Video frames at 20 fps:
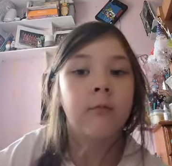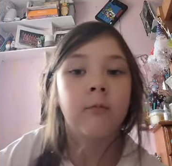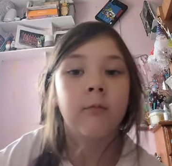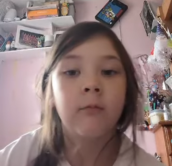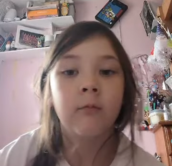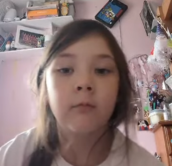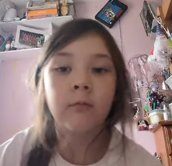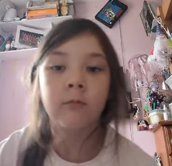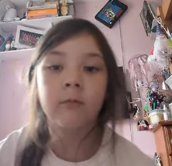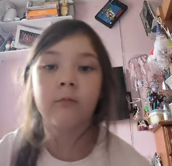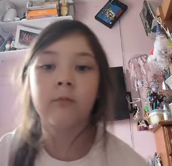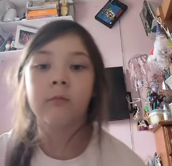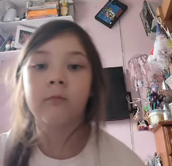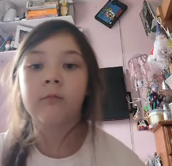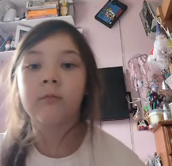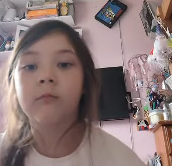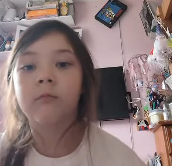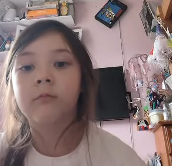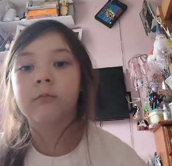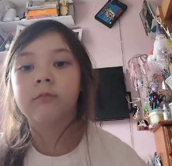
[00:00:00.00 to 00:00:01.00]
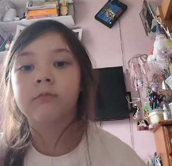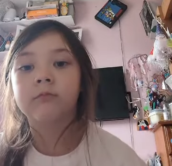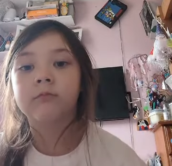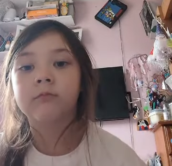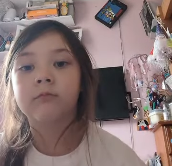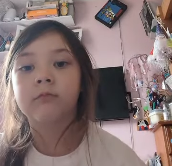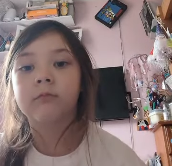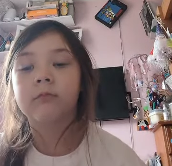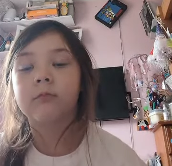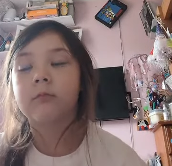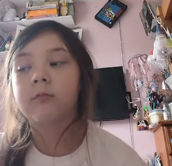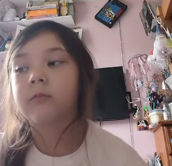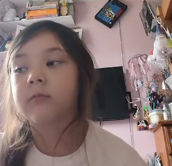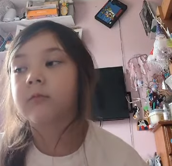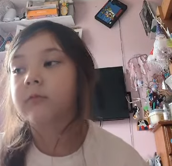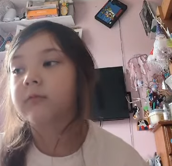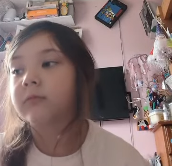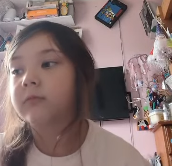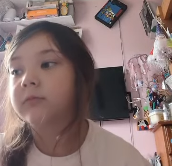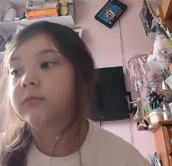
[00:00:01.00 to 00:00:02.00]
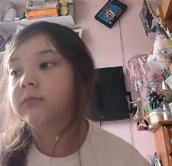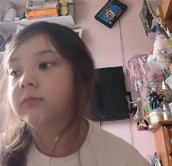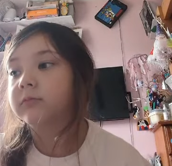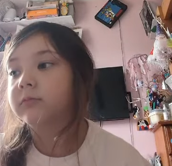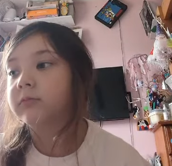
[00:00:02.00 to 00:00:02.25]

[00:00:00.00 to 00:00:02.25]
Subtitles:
(silence)